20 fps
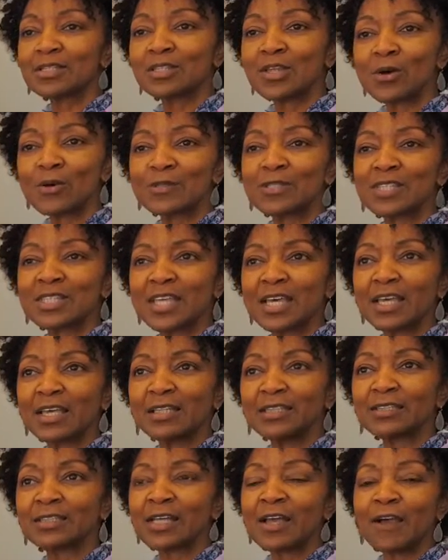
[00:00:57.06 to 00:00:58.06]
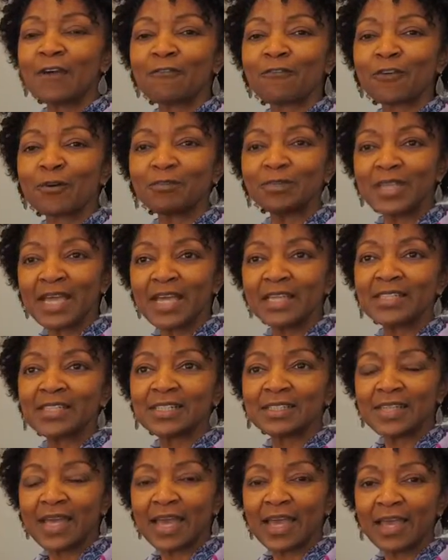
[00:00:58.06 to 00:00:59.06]
those things from day
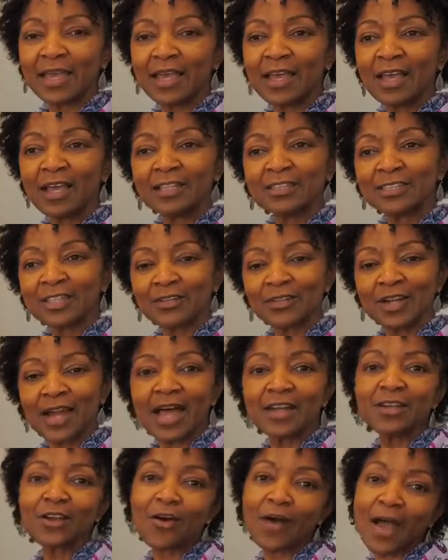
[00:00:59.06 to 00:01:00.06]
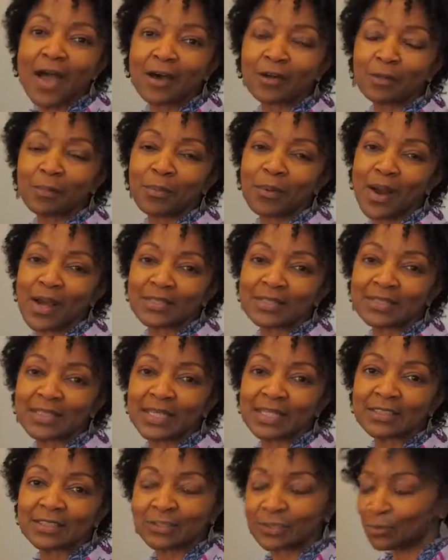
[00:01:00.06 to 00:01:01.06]
to day so that I know how to
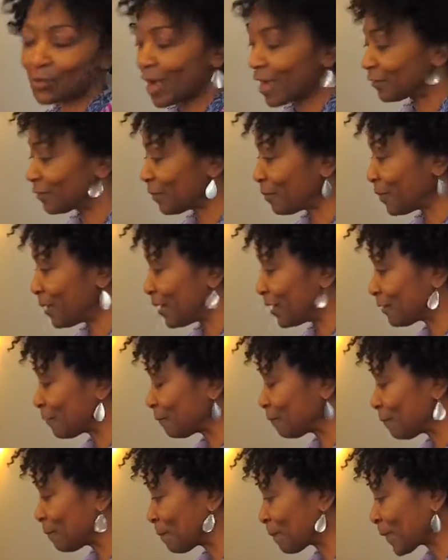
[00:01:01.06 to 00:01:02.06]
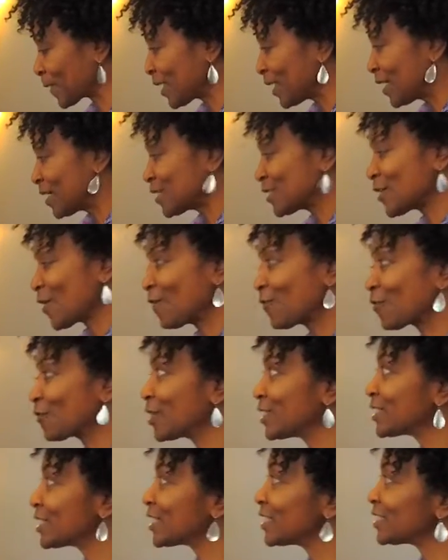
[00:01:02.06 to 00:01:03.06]
process throughout the month. So for
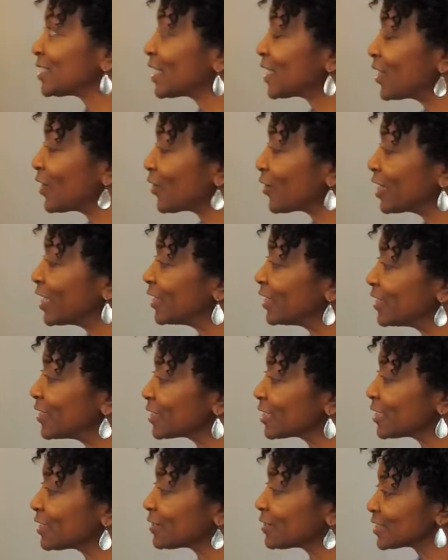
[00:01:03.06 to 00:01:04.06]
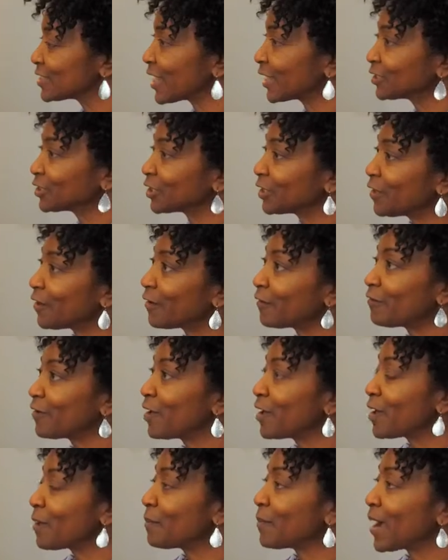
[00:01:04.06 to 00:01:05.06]
instance, here in this section of
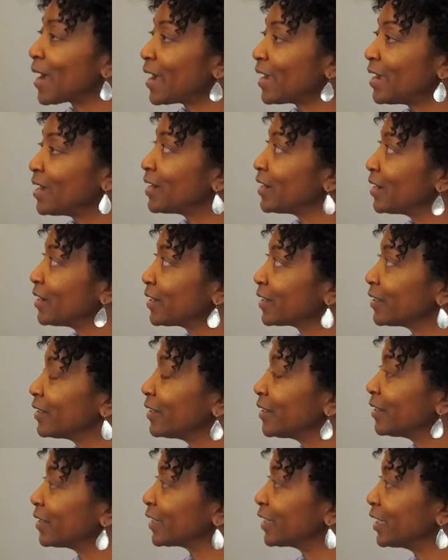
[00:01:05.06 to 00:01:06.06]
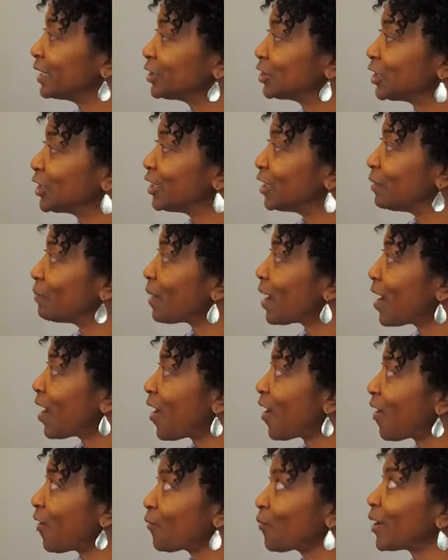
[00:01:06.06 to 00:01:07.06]
my kitchen and in my
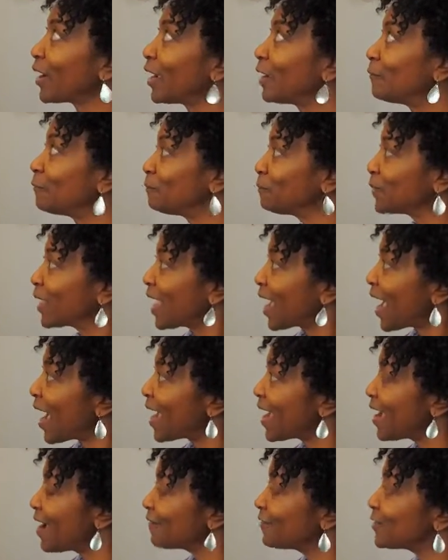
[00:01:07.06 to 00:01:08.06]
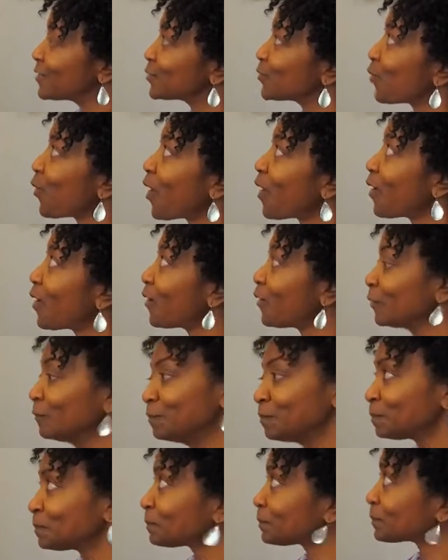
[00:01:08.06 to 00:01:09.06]
hallway, I have this
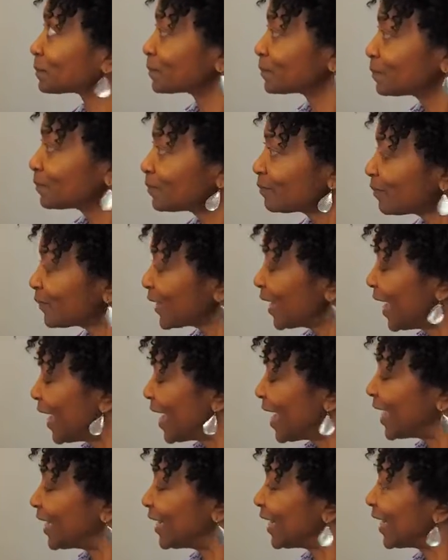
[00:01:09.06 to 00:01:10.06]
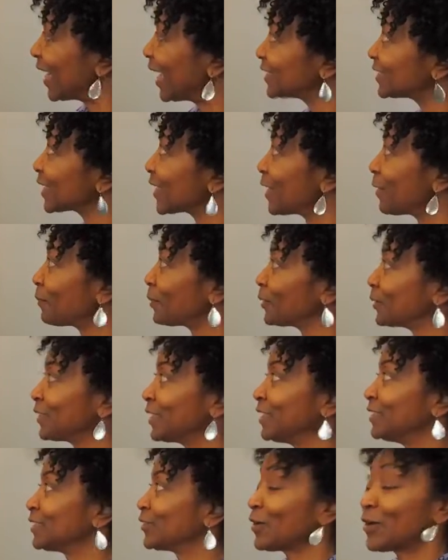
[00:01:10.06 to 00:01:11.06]
wall and it has a couple of
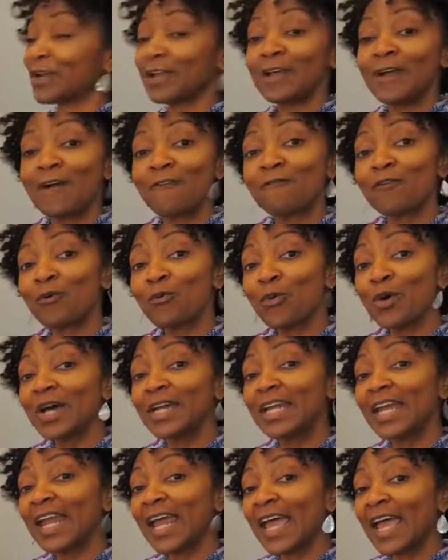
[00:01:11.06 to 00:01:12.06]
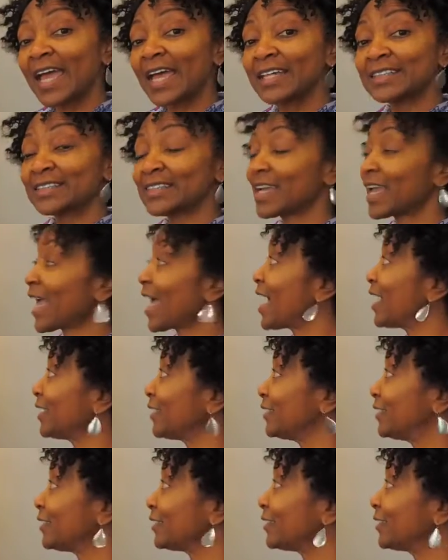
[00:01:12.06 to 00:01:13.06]
things on it. For one, it has the
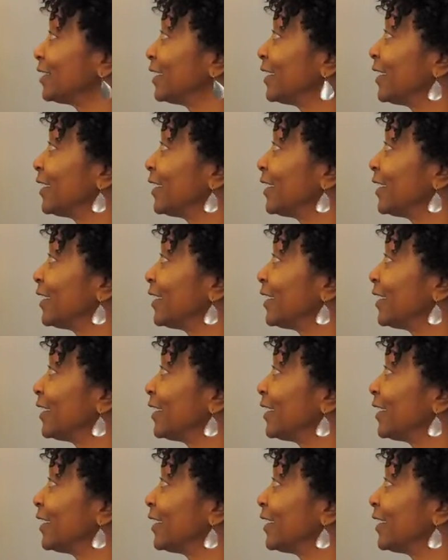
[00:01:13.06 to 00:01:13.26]
calendar